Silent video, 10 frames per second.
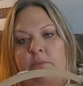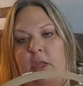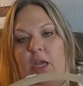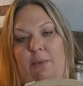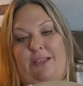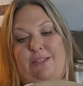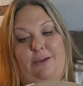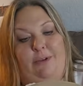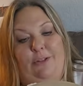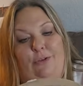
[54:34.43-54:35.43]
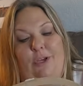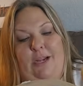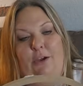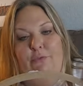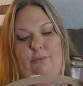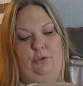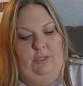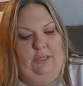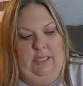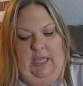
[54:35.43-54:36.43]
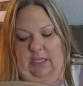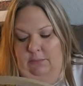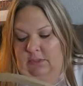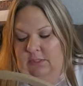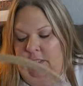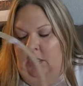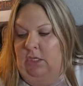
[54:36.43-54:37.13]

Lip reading: I still have my glue gun out from doing the games.